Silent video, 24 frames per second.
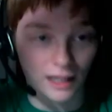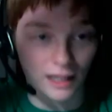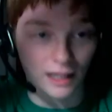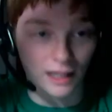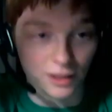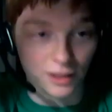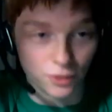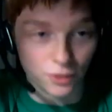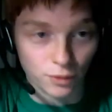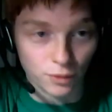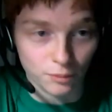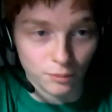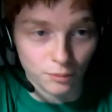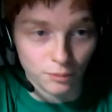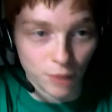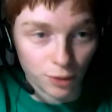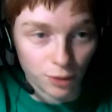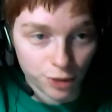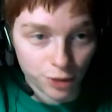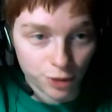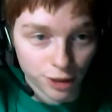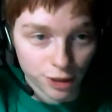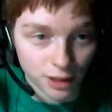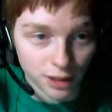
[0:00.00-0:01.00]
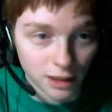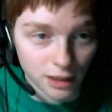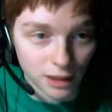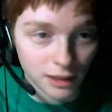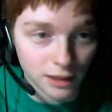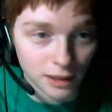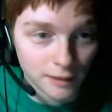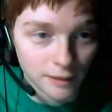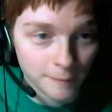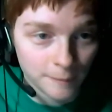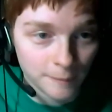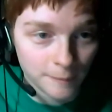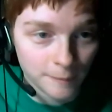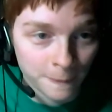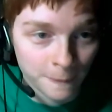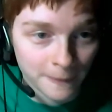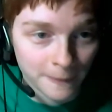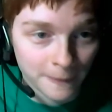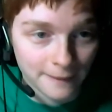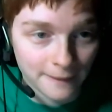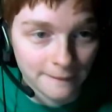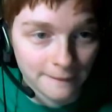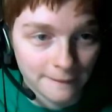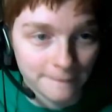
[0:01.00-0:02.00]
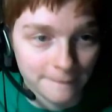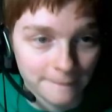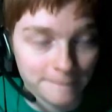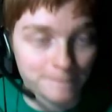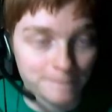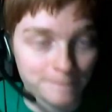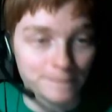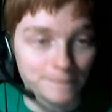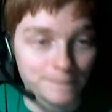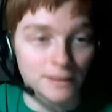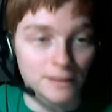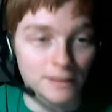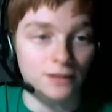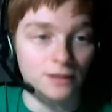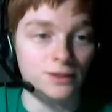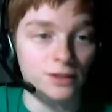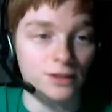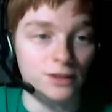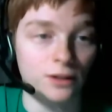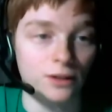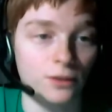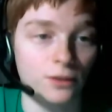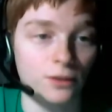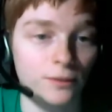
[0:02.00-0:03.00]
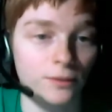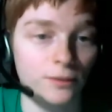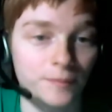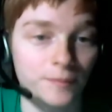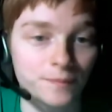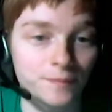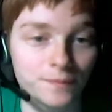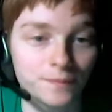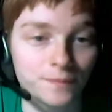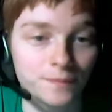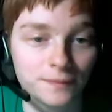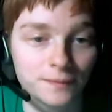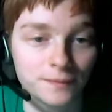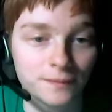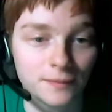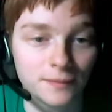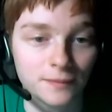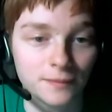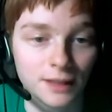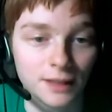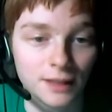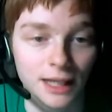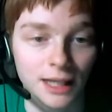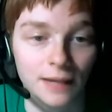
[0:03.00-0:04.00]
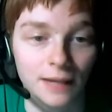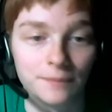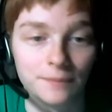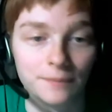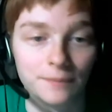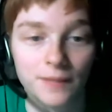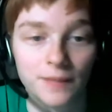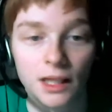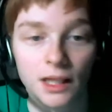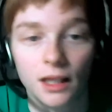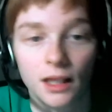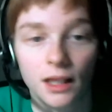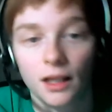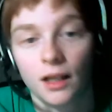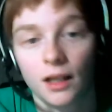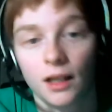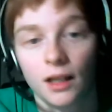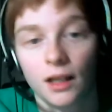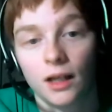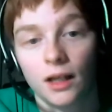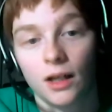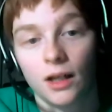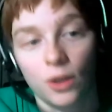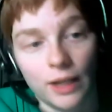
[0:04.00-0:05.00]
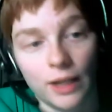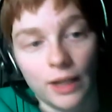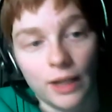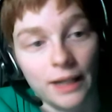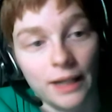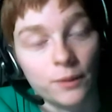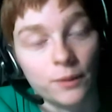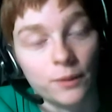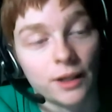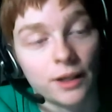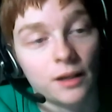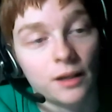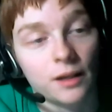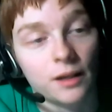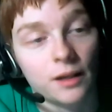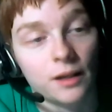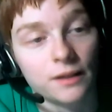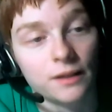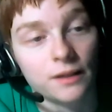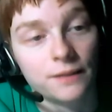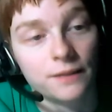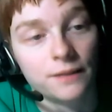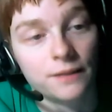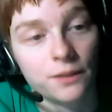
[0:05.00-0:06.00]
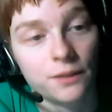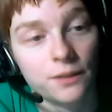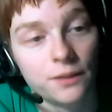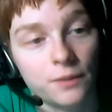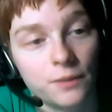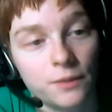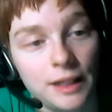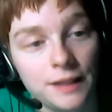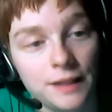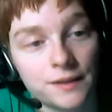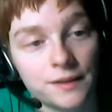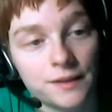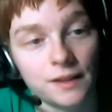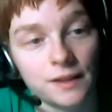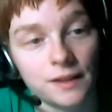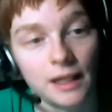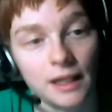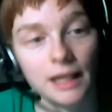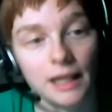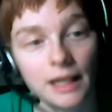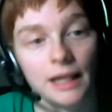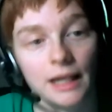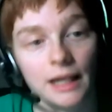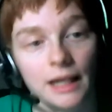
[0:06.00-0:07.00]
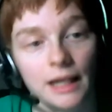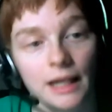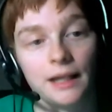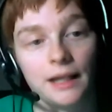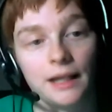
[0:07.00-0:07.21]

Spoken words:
do the motion. So, yeah. Okay, when it comes to lifting weights, uh,